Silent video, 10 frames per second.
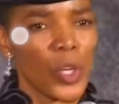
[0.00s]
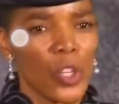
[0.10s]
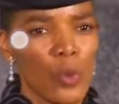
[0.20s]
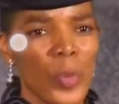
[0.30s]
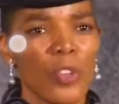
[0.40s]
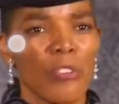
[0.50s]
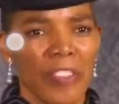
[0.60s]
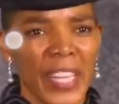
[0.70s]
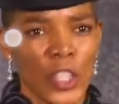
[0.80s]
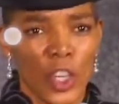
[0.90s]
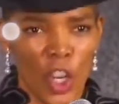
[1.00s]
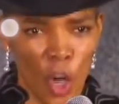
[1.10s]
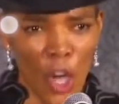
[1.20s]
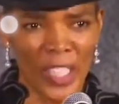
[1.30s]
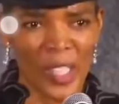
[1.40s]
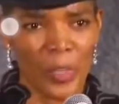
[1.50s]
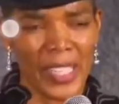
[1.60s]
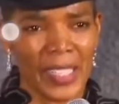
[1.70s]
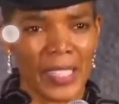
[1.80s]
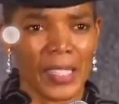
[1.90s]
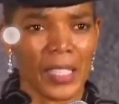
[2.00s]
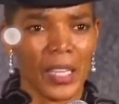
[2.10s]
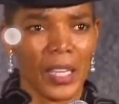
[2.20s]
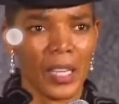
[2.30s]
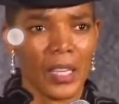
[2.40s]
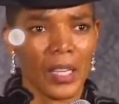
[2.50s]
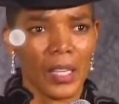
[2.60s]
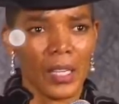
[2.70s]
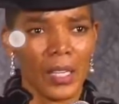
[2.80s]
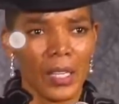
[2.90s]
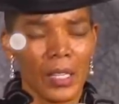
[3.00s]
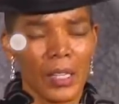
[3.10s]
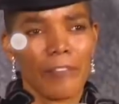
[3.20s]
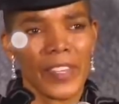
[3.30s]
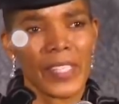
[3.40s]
The first thing Shona said to me when we were getting to know each other,